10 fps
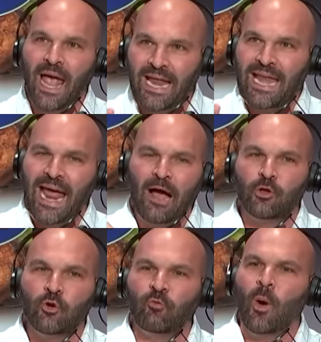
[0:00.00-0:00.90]
And now
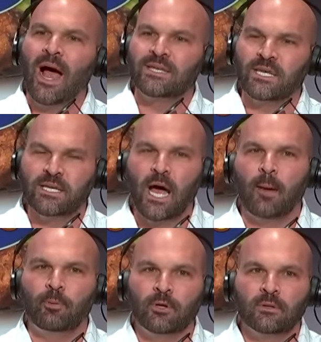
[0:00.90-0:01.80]
you've wizened
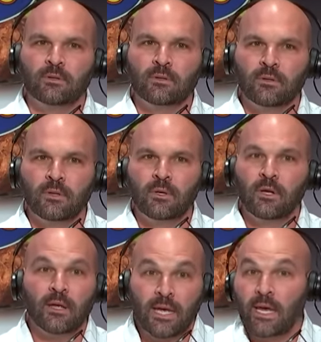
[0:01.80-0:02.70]
up.
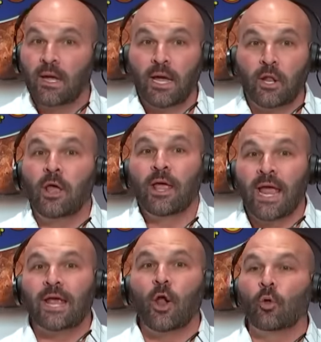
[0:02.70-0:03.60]

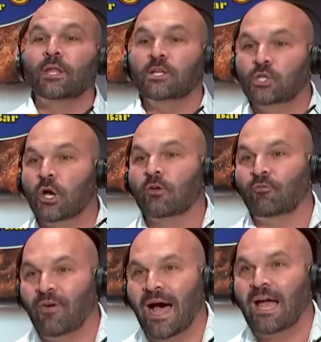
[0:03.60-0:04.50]
It only took
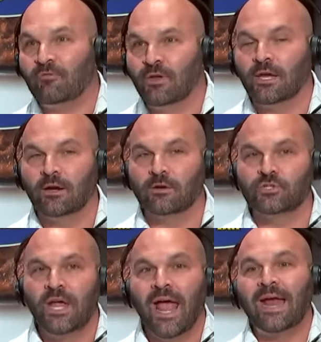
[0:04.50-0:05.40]
5 years,